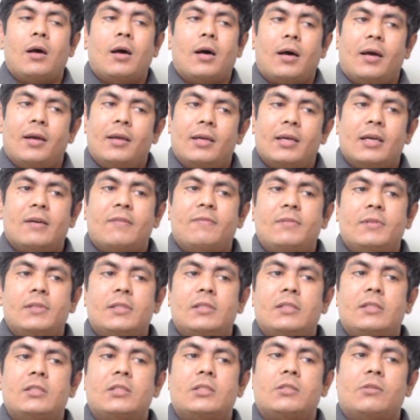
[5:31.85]
I have
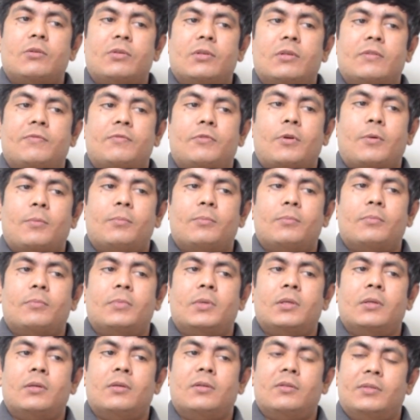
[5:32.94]
learned Korean from
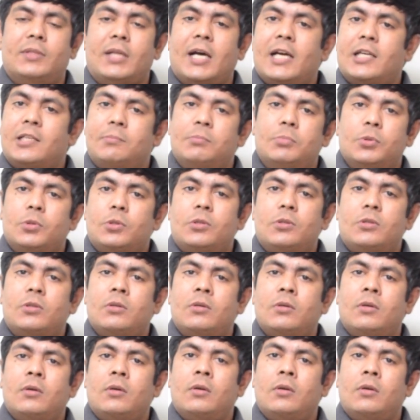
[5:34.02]
that book